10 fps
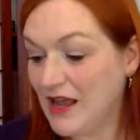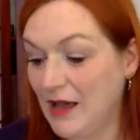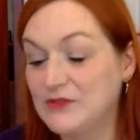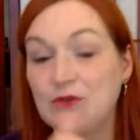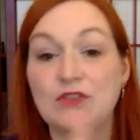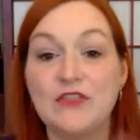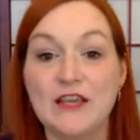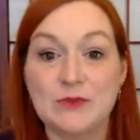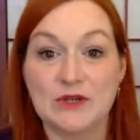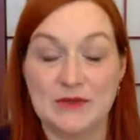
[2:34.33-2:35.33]
Um, so the
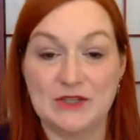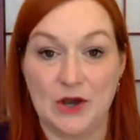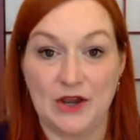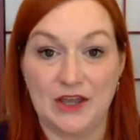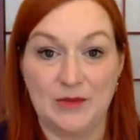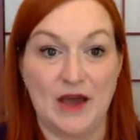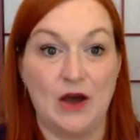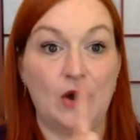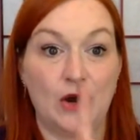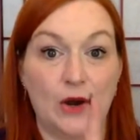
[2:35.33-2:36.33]
things we're going to be talking about
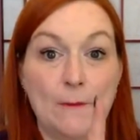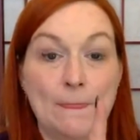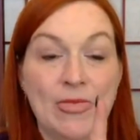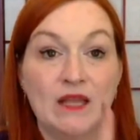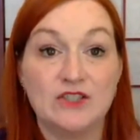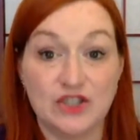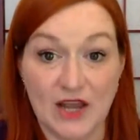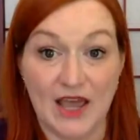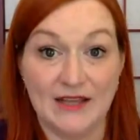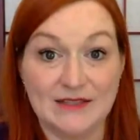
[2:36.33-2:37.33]
are
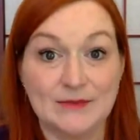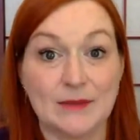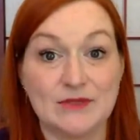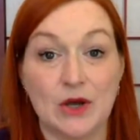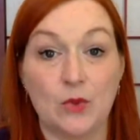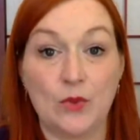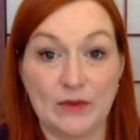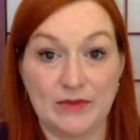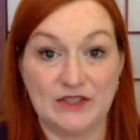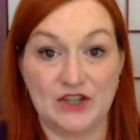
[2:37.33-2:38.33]
jet, sometimes called
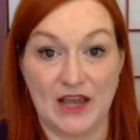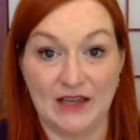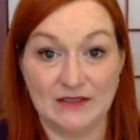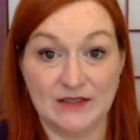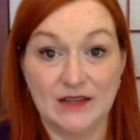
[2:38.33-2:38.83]
Whitby Jet.